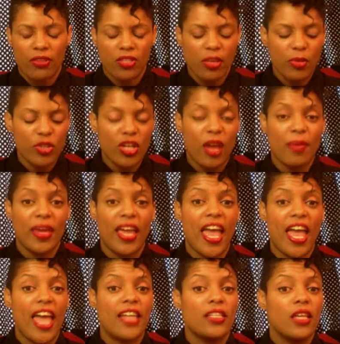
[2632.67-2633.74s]
Summer's coming,
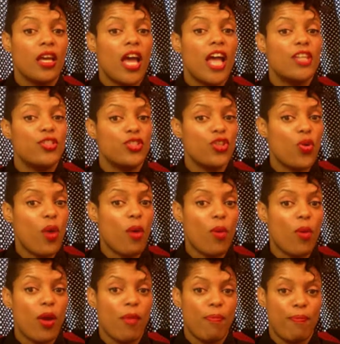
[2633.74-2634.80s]
and as you know, I
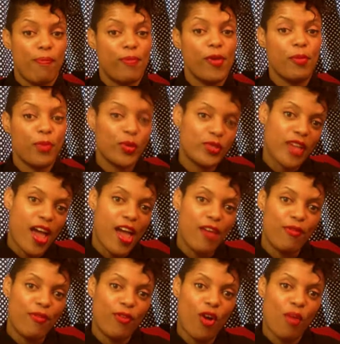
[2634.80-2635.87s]
wear a bow tie
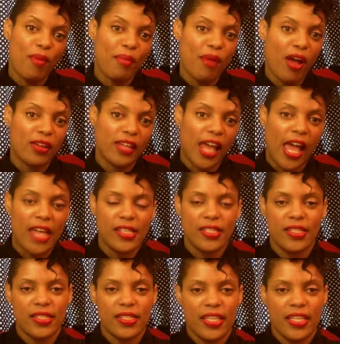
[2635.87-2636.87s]
for all my podcasts,